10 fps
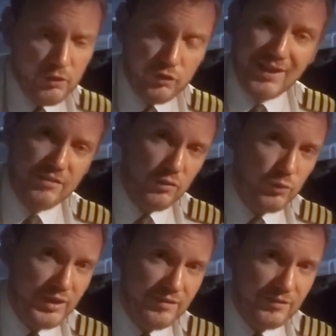So that's the
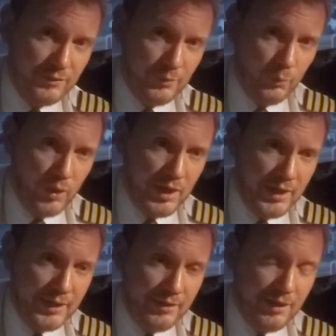reason
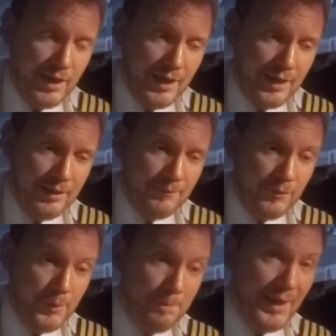why
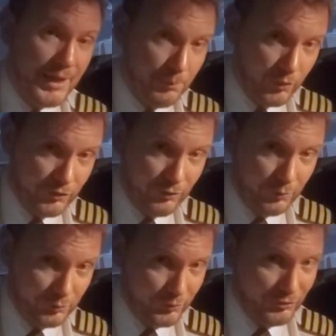the black boxes,
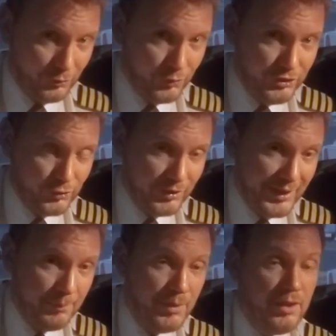which was the original
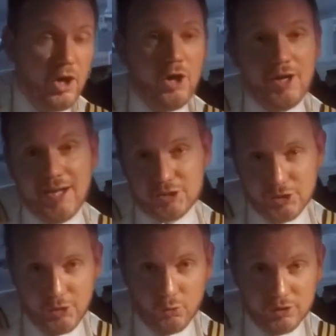name, are
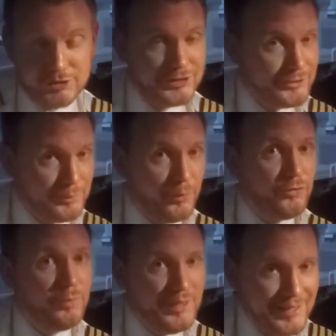actually orange. They're
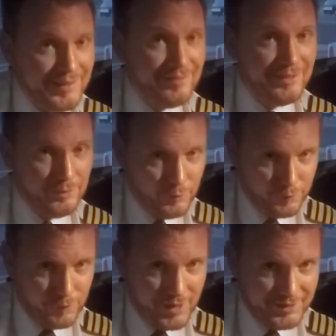supposed to be easy to
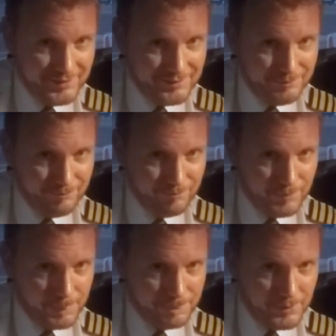find.
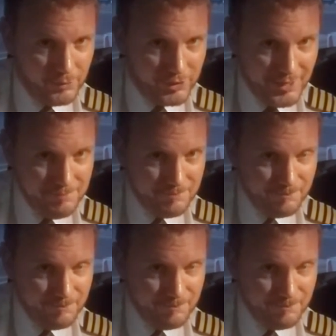Okay?